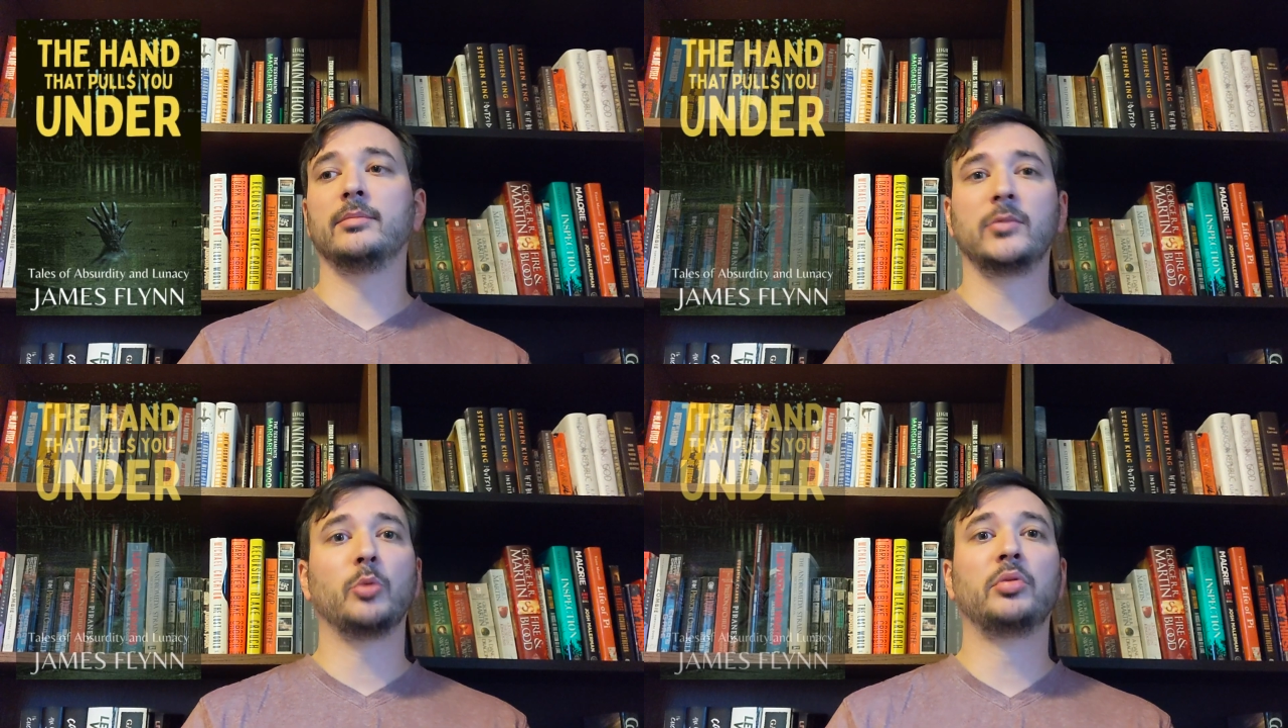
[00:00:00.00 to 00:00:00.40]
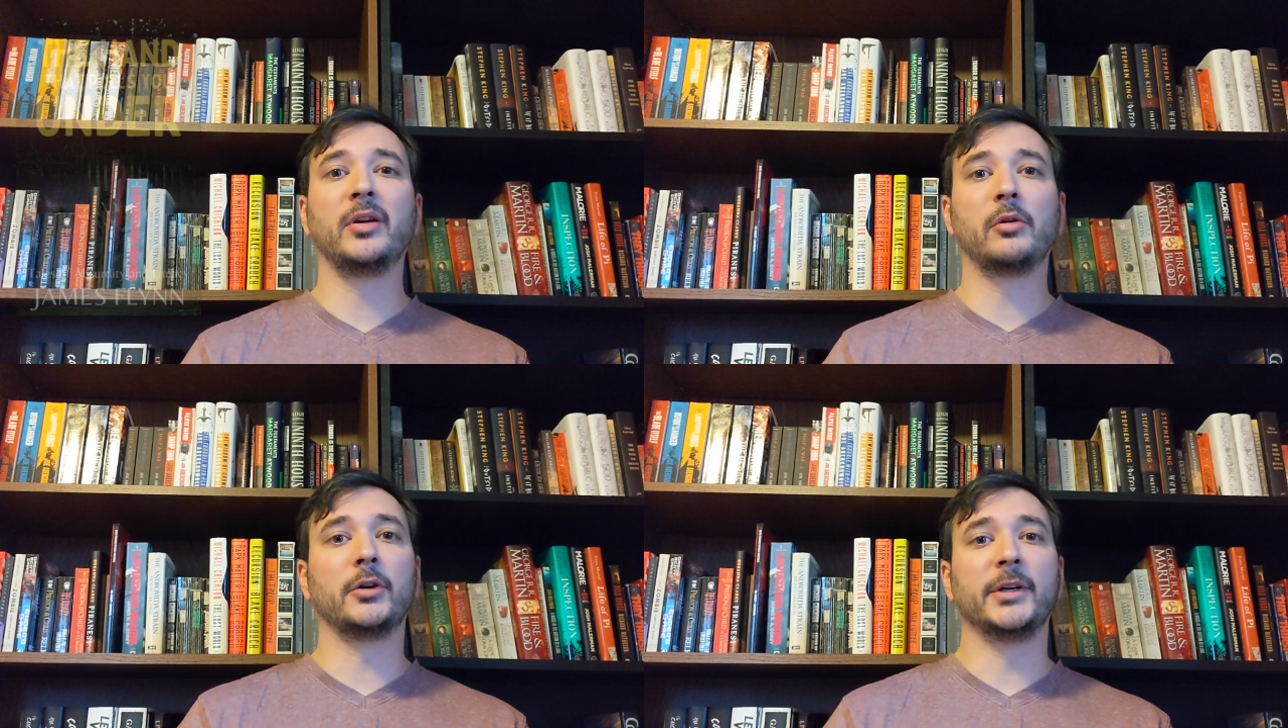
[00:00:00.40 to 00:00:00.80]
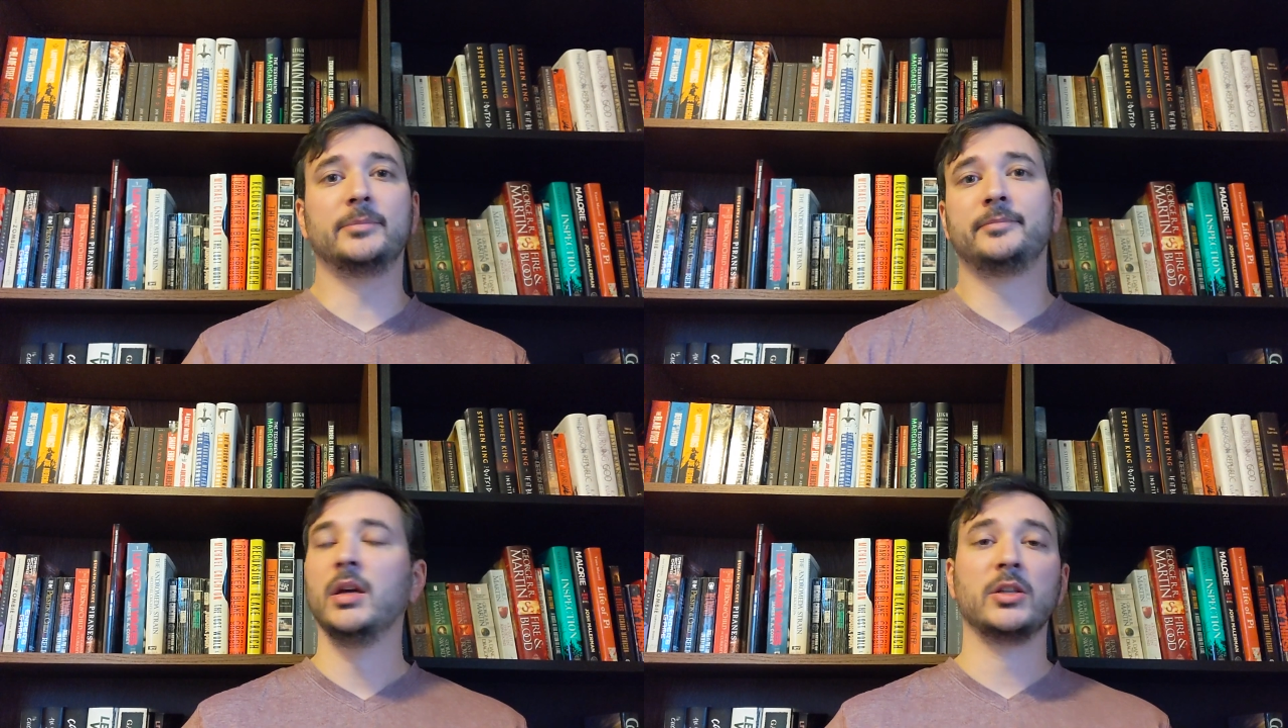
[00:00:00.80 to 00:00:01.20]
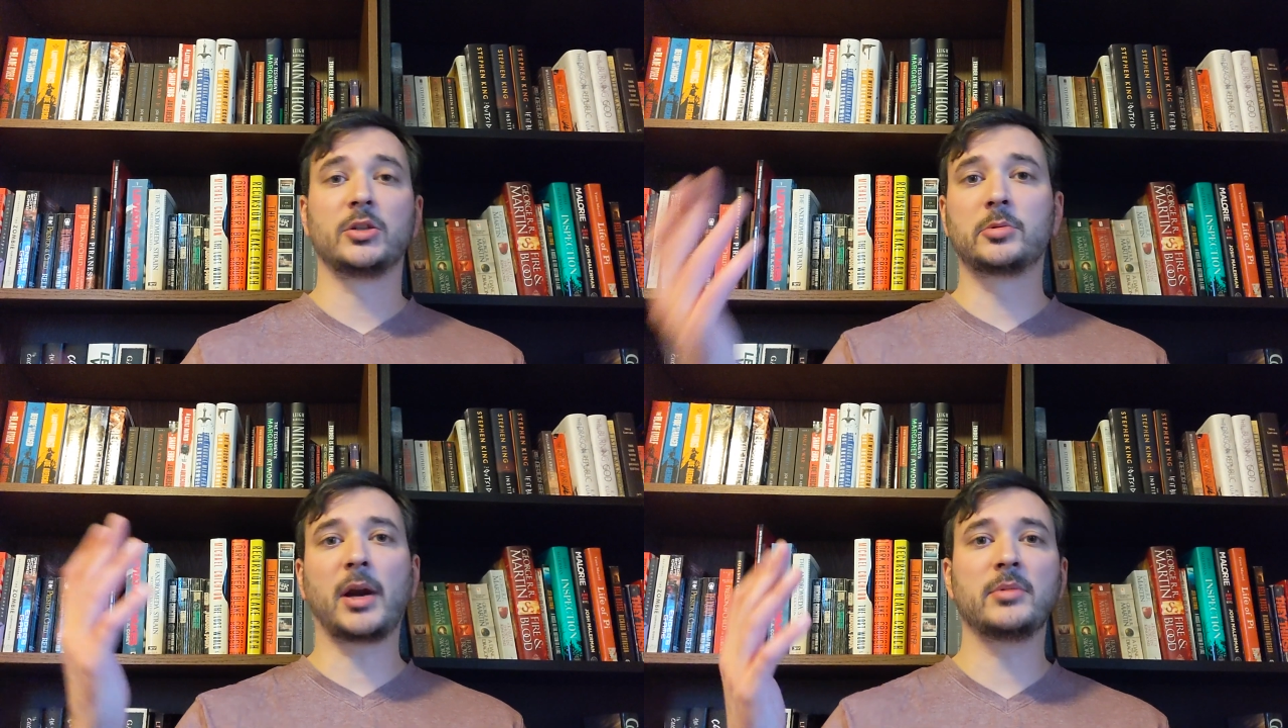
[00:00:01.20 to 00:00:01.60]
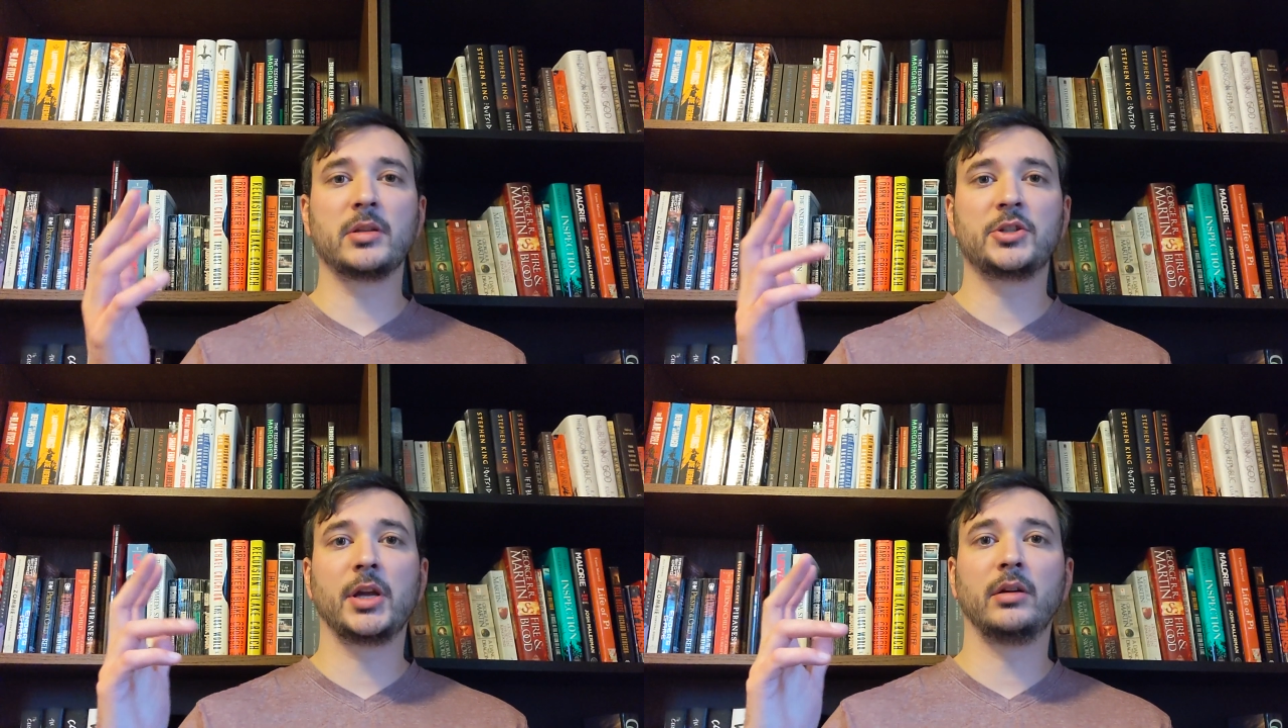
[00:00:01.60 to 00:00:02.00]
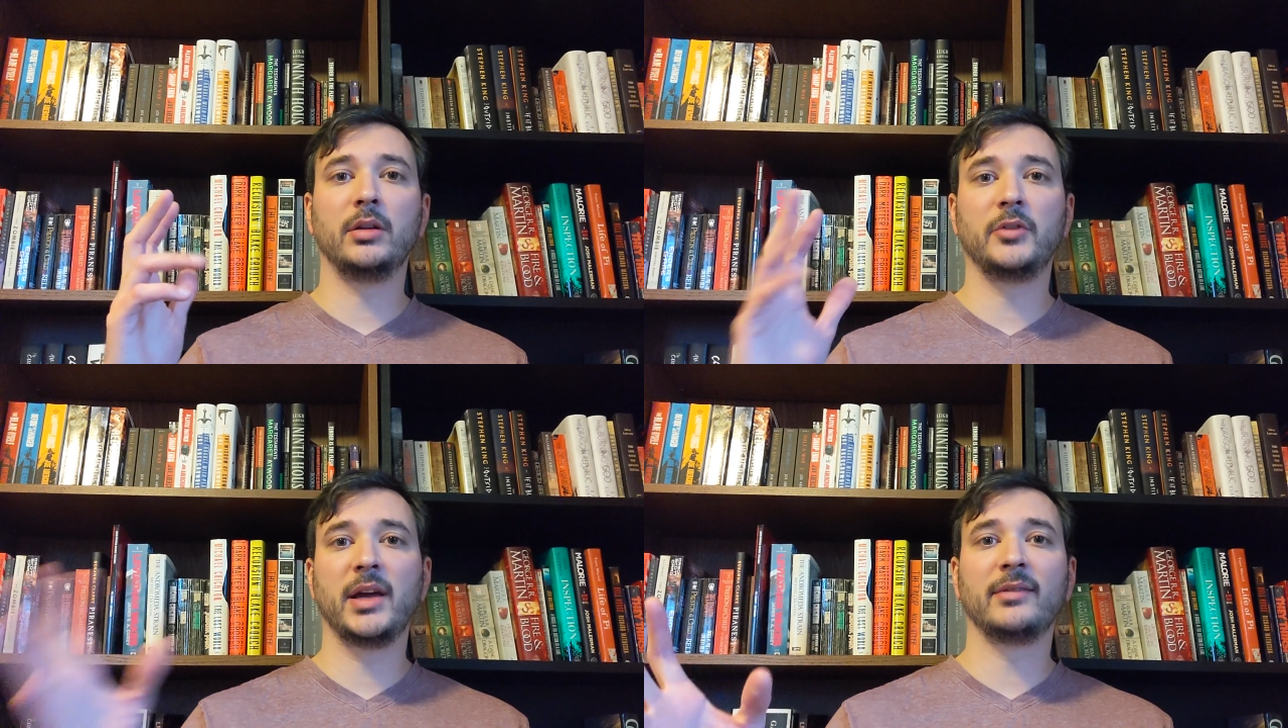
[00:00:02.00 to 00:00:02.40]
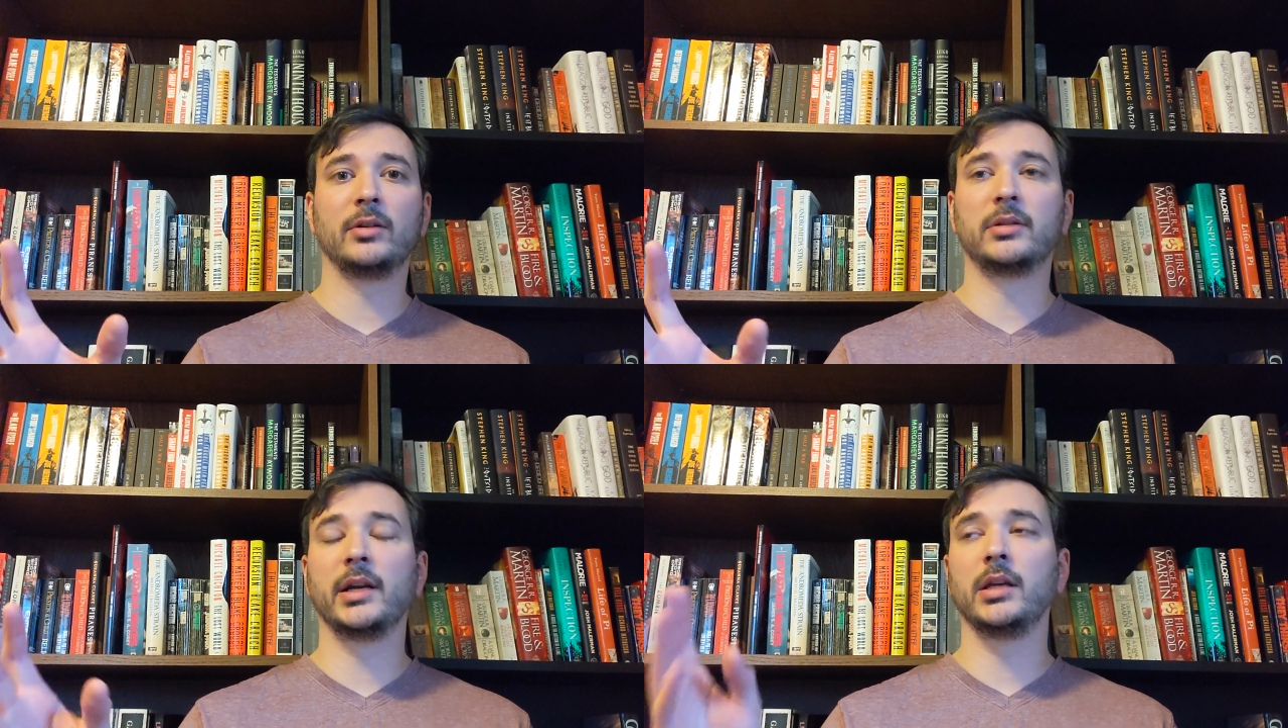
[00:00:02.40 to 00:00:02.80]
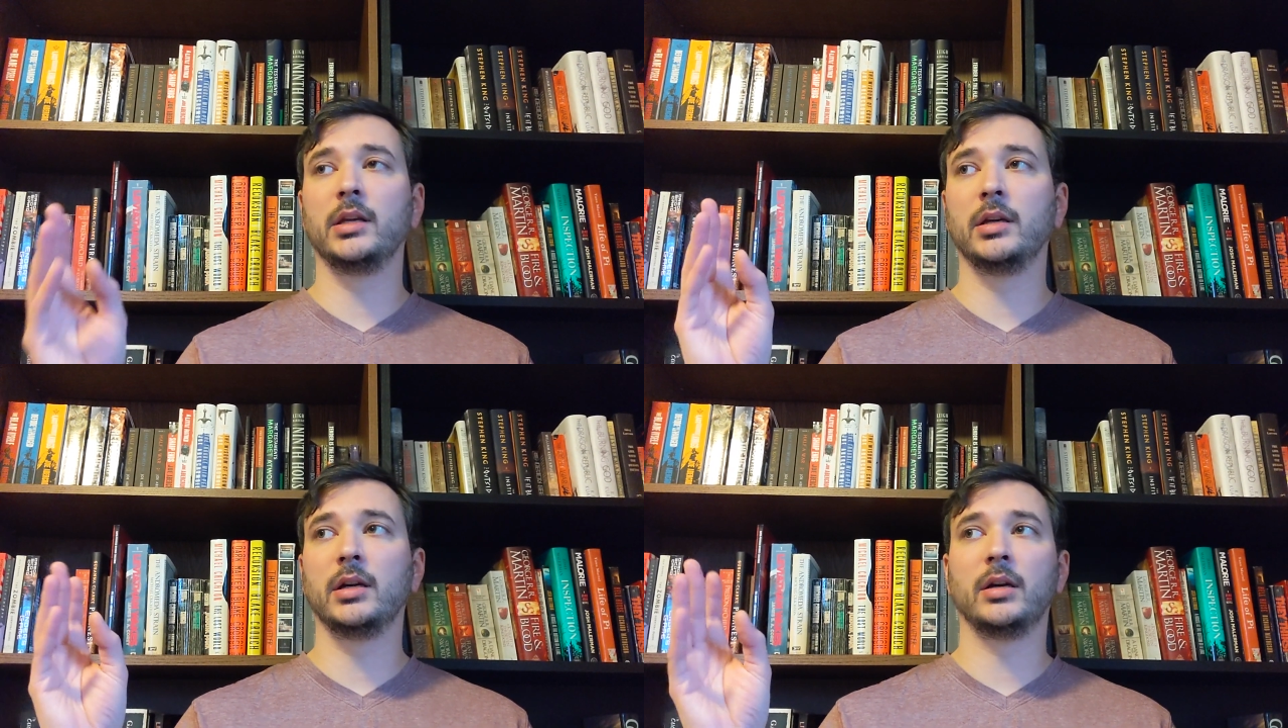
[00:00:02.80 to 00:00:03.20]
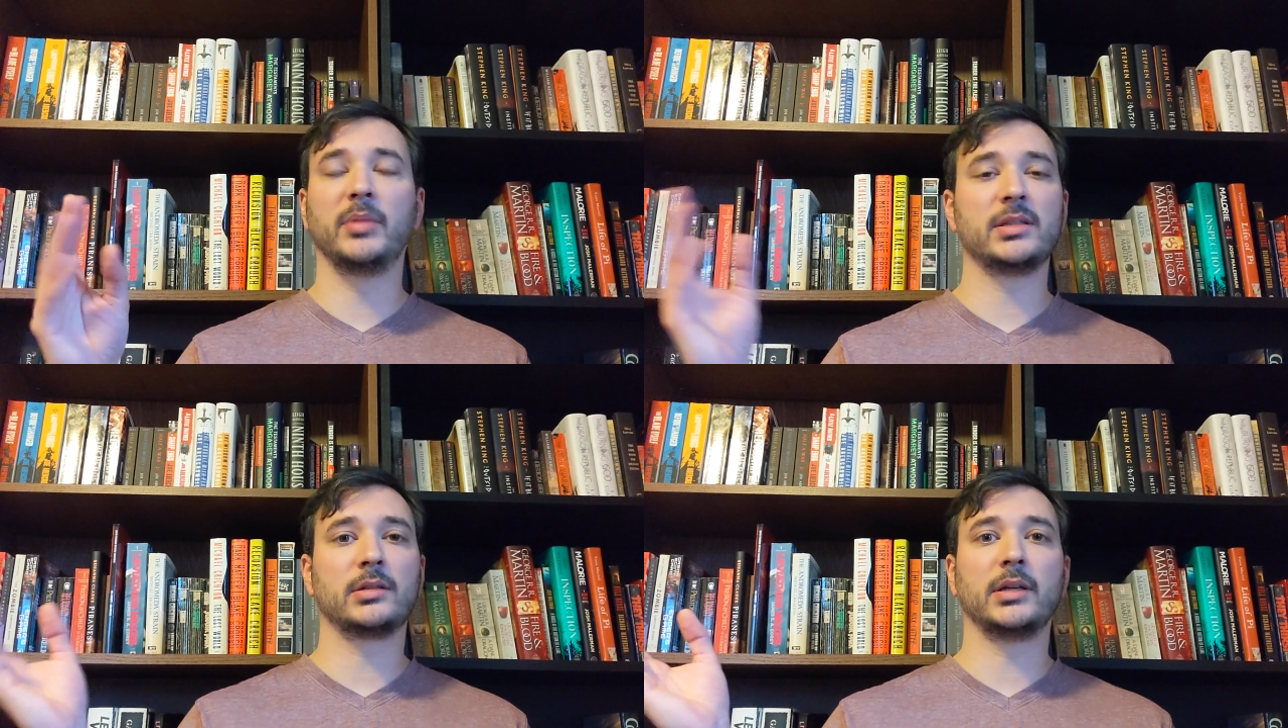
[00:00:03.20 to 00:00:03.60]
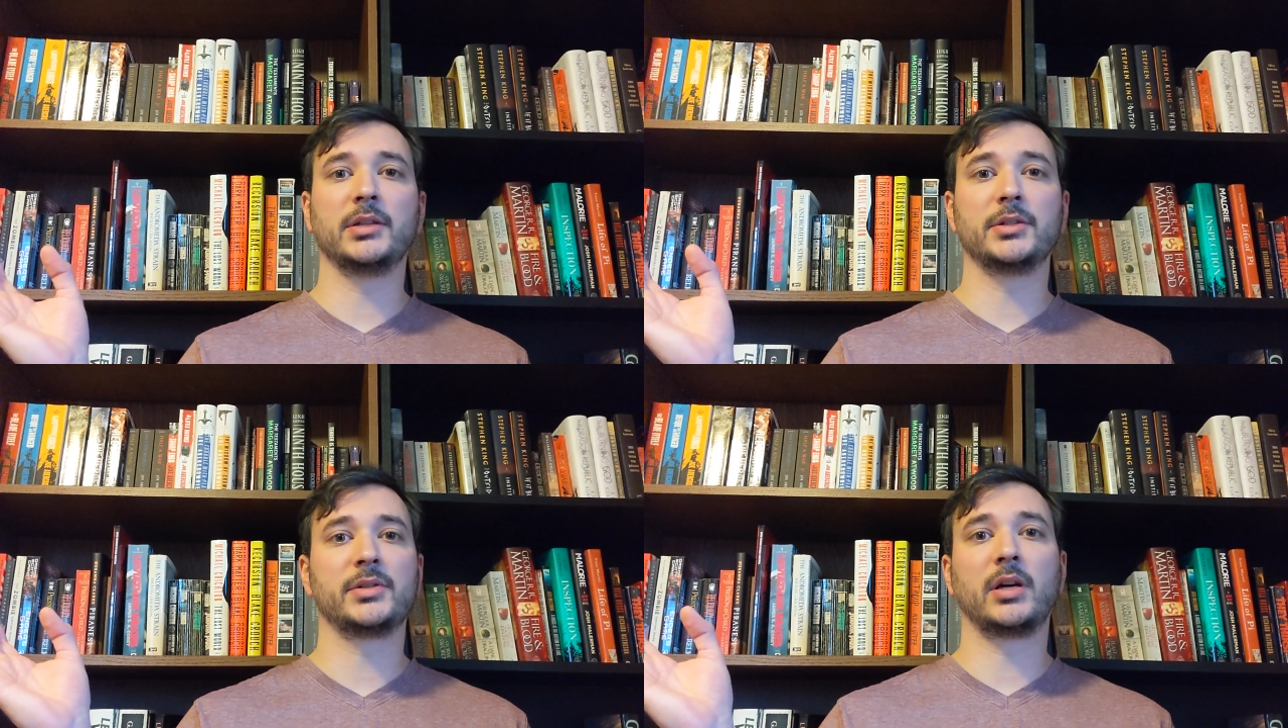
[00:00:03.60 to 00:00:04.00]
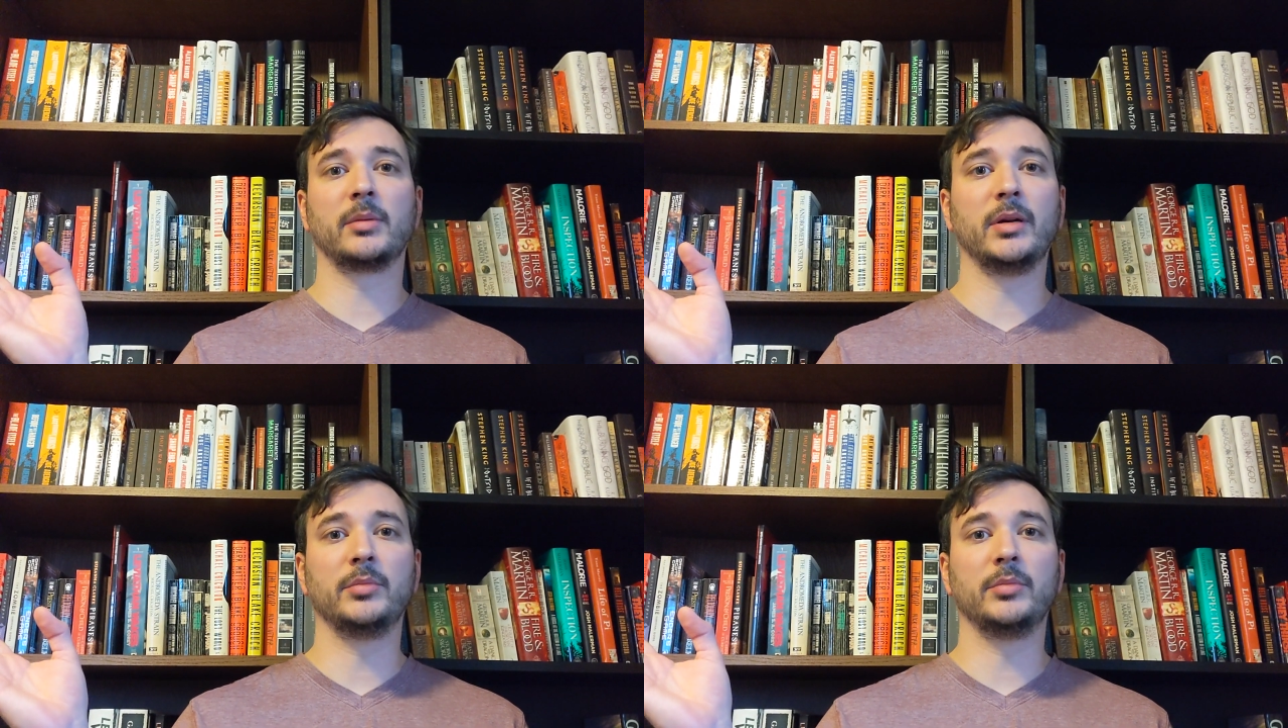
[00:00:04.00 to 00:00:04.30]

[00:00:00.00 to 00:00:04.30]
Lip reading: Go pre-order it. Subscribe to the channel if you haven't already. Basically, I just talk about